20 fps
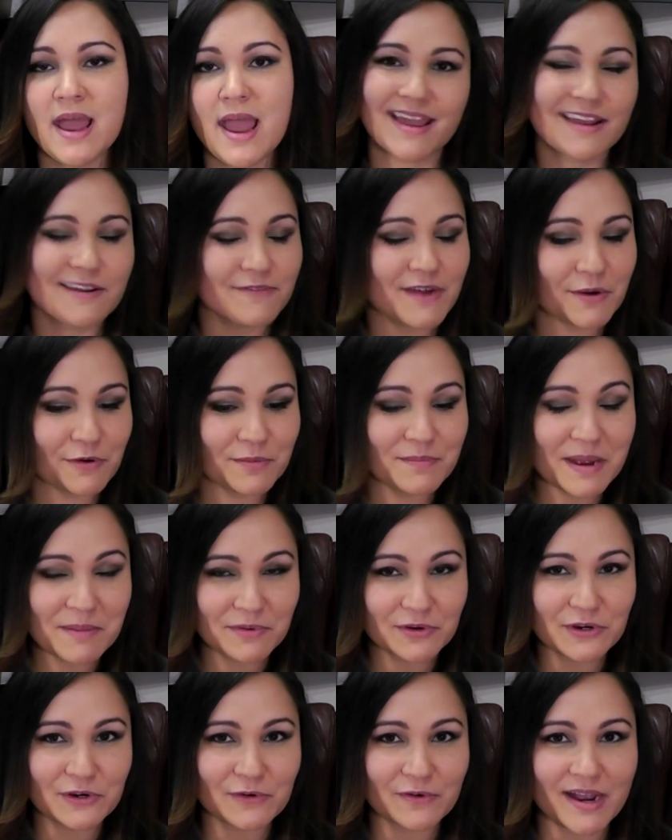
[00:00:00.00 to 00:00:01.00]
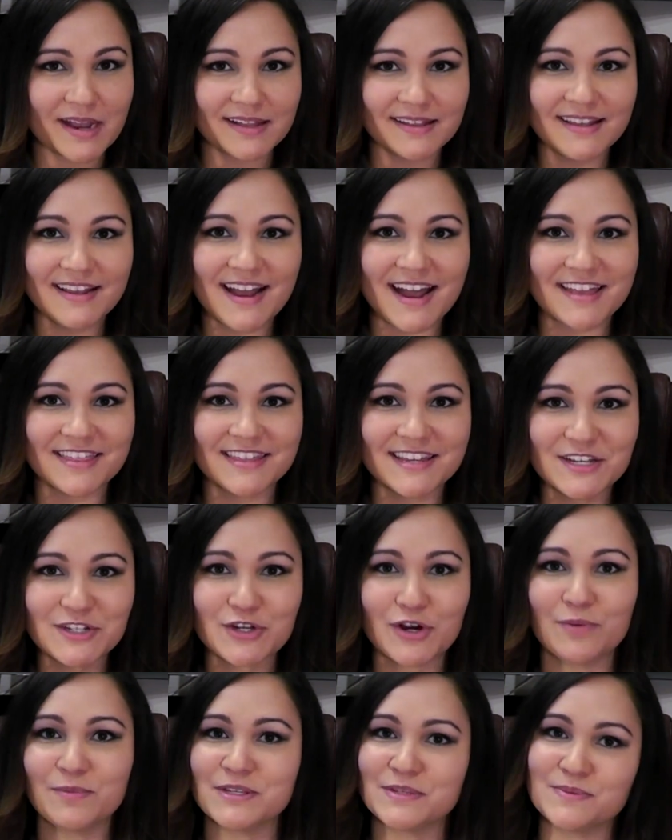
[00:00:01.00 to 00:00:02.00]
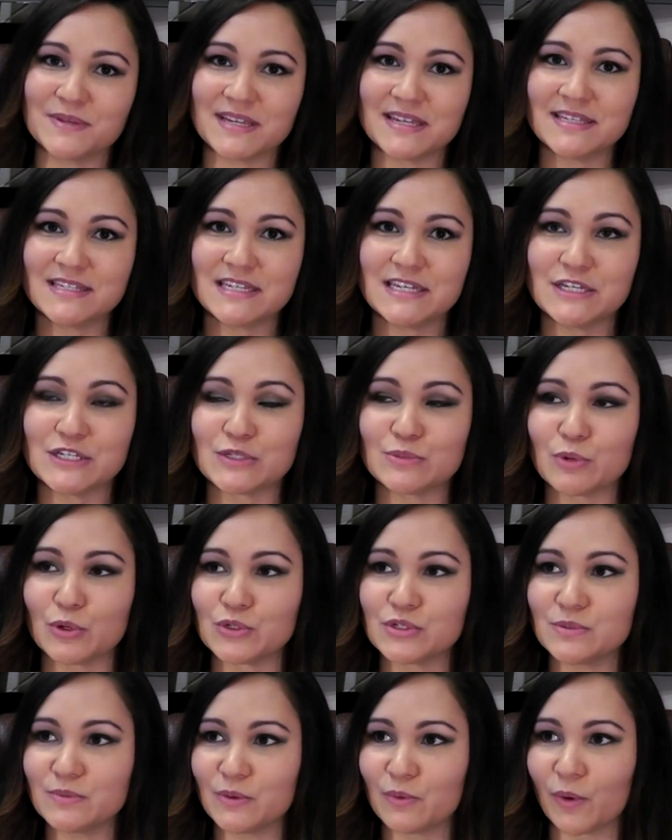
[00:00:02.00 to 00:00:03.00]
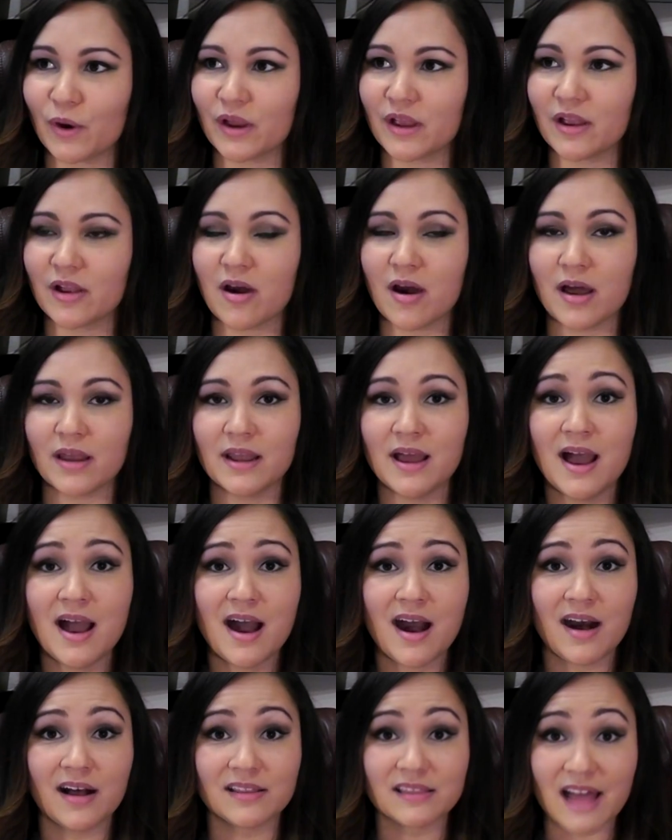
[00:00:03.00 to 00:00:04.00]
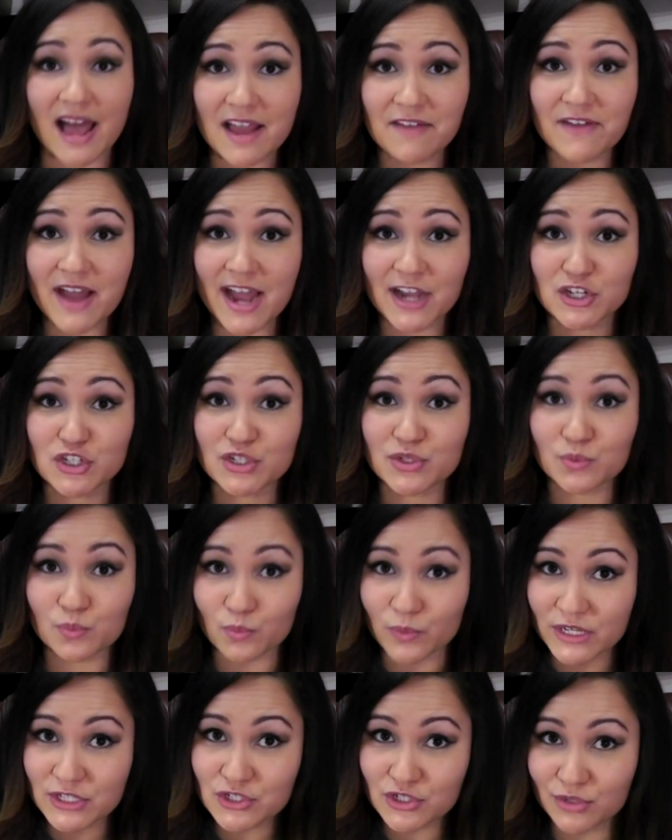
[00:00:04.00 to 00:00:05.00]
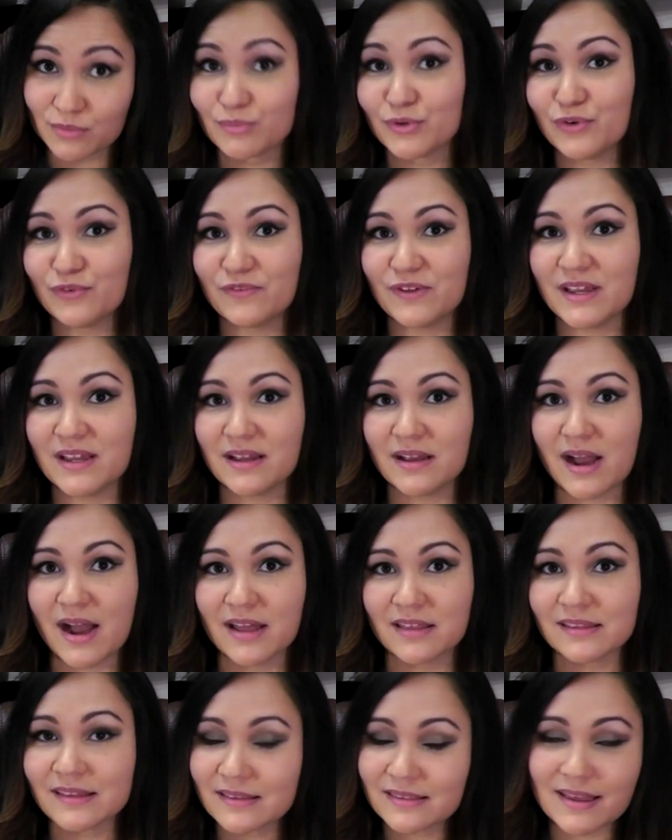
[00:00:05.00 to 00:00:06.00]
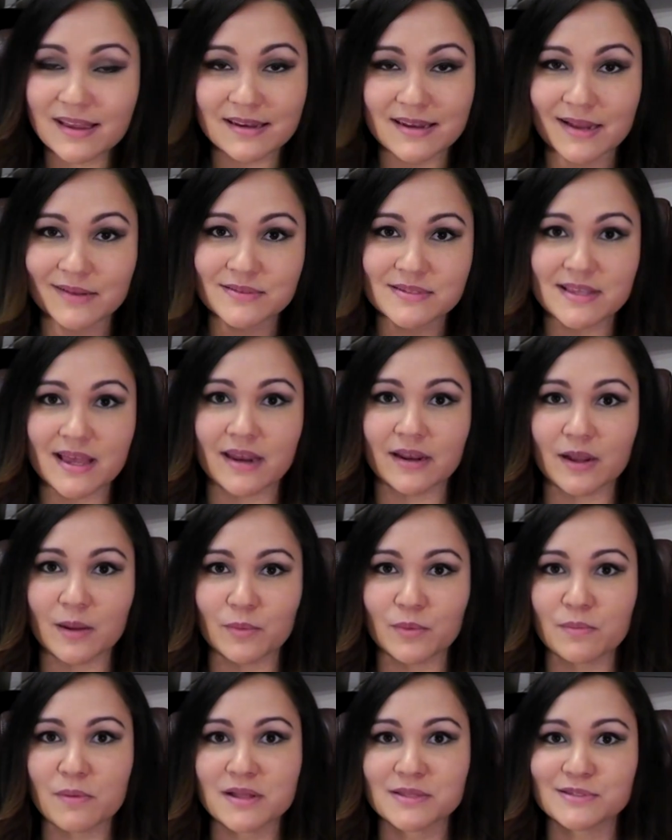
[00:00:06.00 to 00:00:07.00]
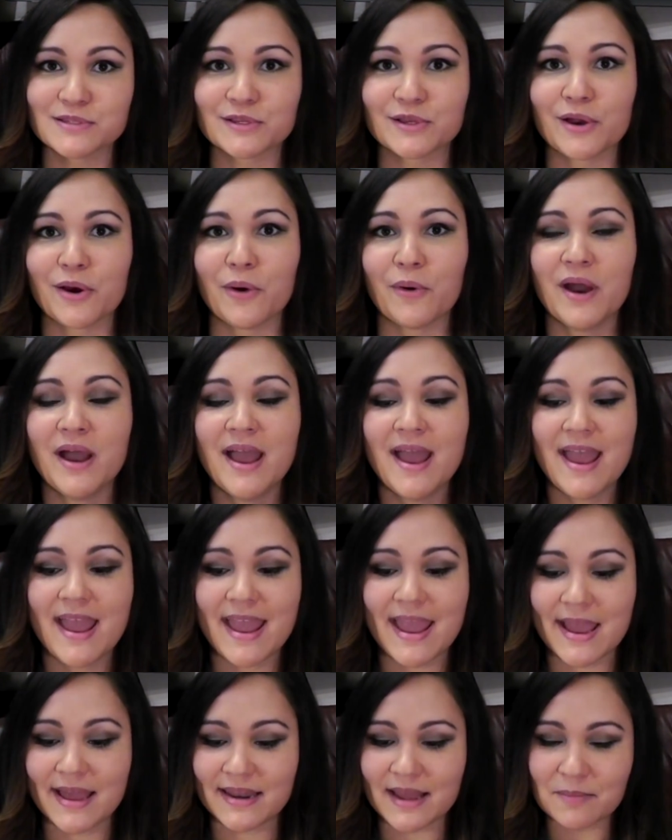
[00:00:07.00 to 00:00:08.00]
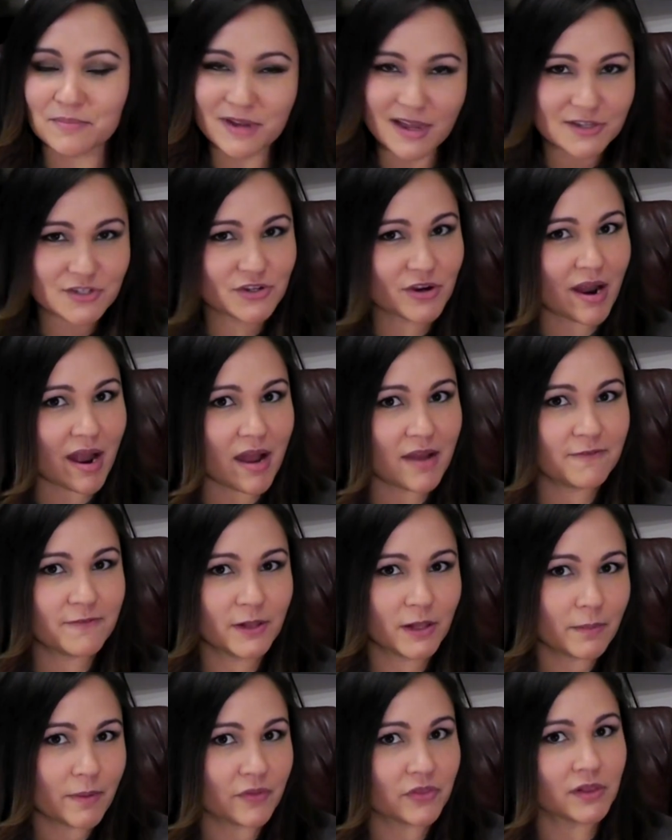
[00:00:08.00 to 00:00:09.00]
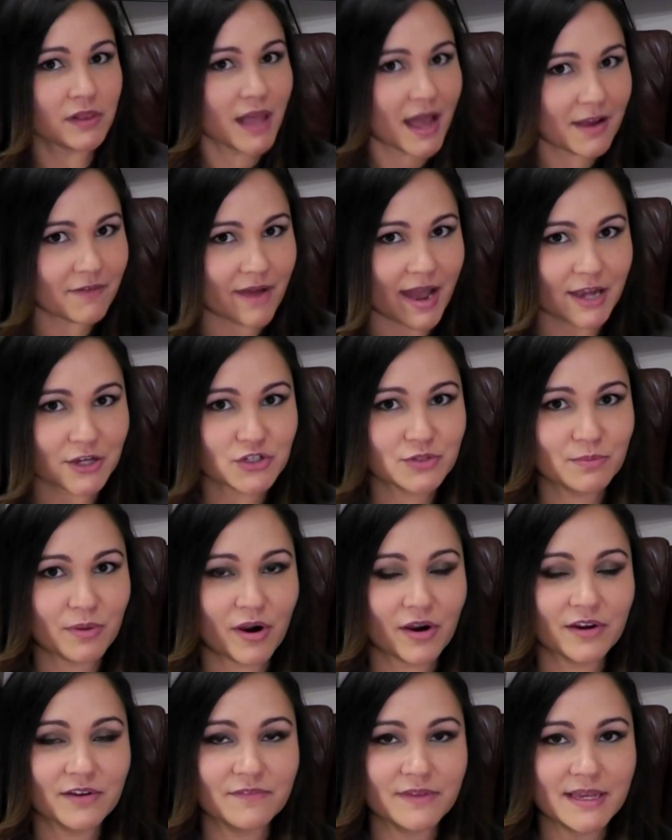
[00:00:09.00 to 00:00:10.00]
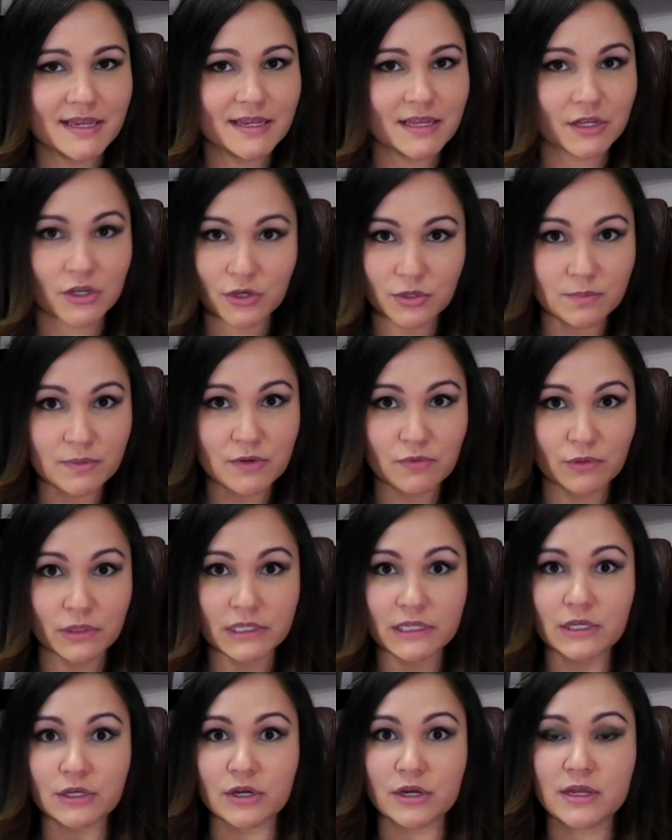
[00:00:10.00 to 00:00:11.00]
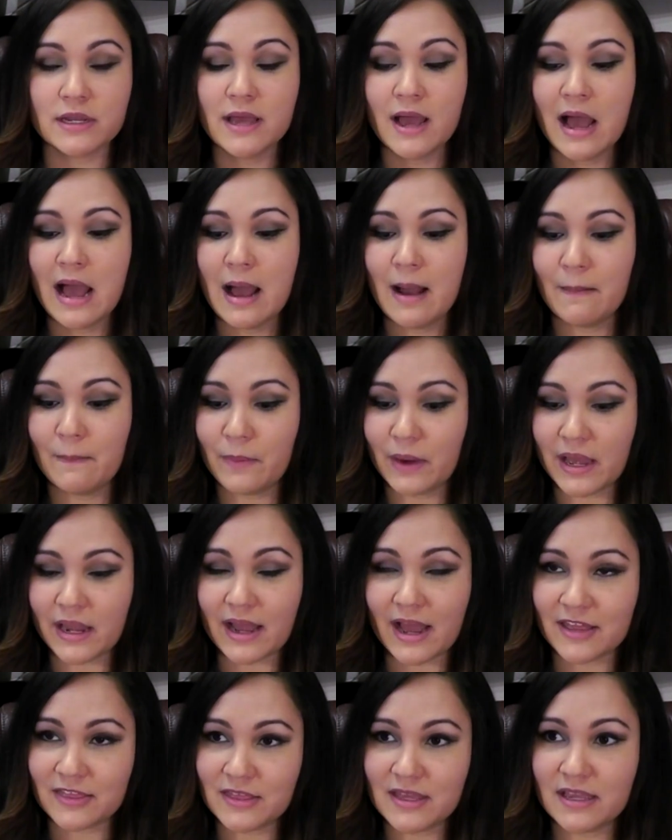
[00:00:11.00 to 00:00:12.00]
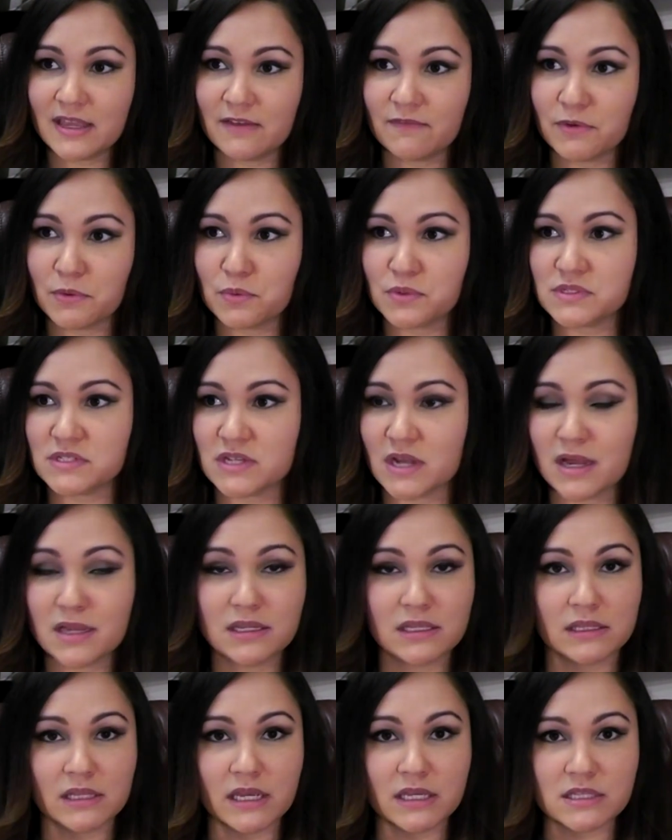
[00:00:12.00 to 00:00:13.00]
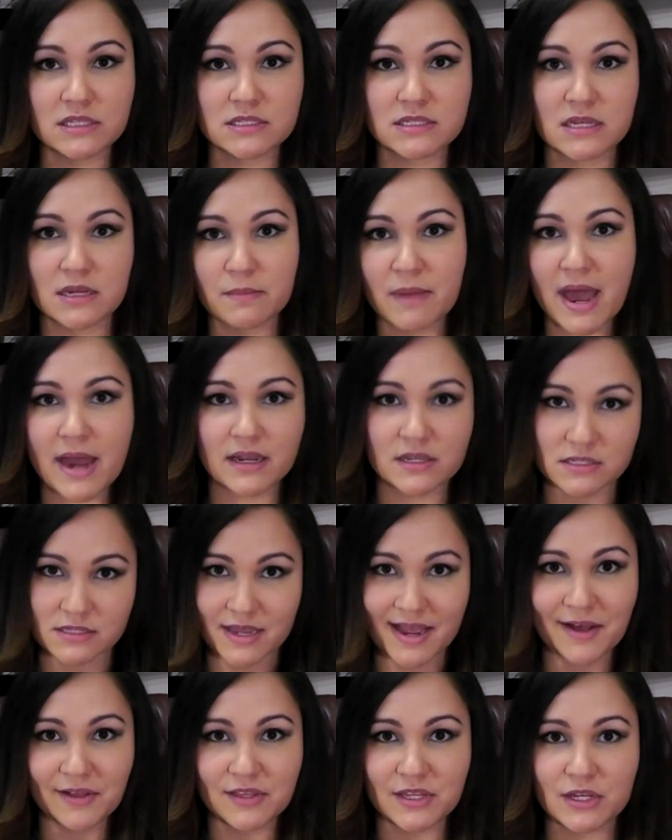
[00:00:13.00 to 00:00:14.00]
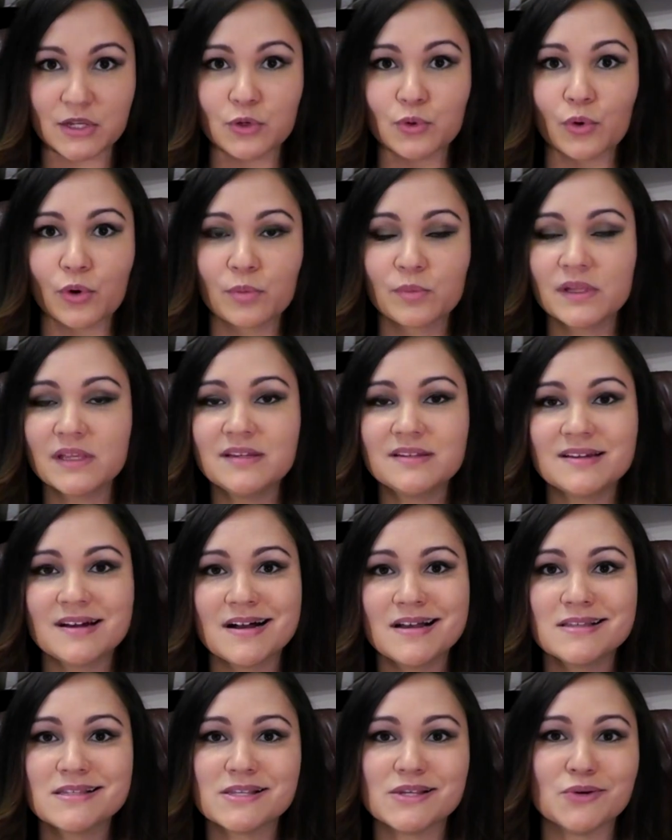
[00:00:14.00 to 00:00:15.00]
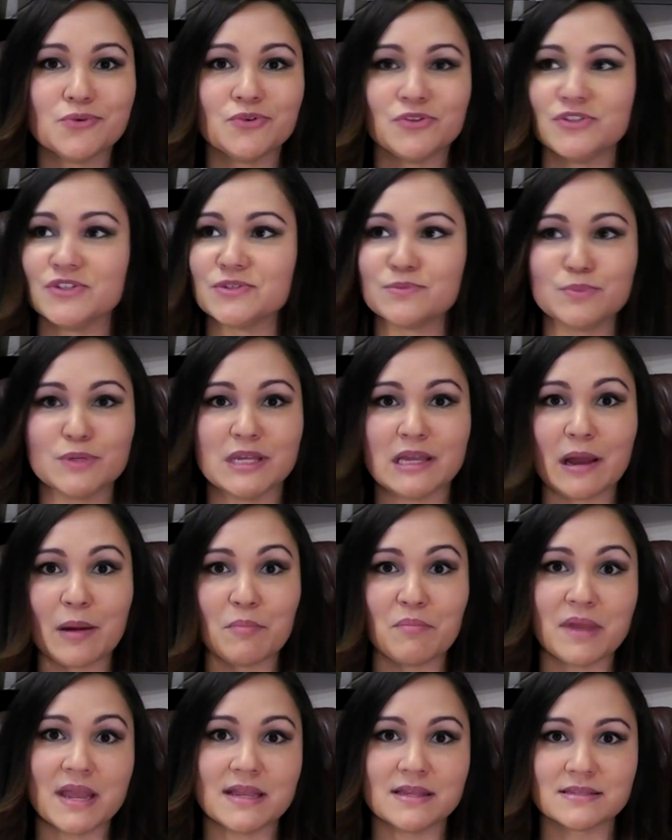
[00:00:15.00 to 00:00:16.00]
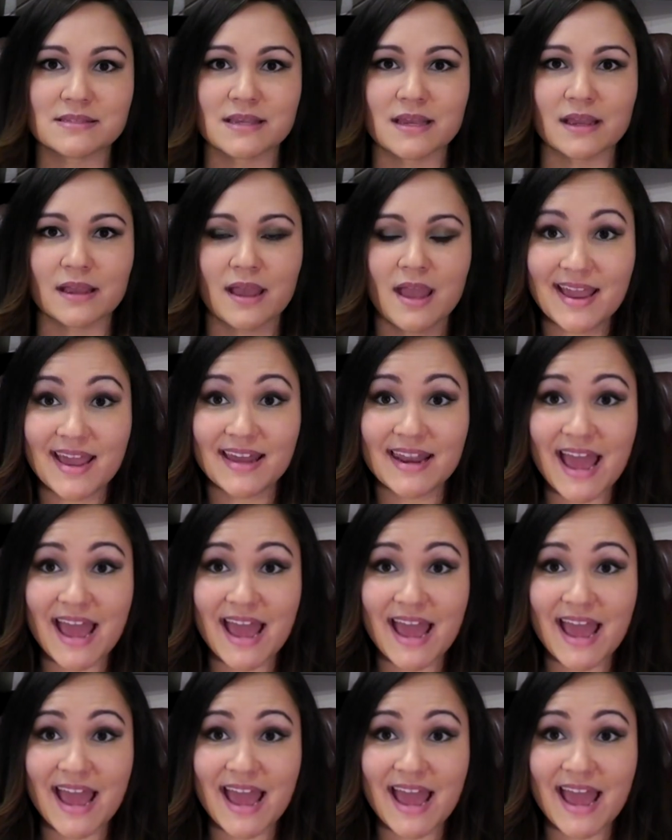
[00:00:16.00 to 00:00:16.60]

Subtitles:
And if I remember correctly, I think Tomasz Baginski is supposed to be working on a live-action Witcher movie. I think they announced that a couple months ago, and I'm not sure how I feel about the live-action part of it. It could be really good, but I think if it was done in like the cinematic style that he normally does, it would just be amazing.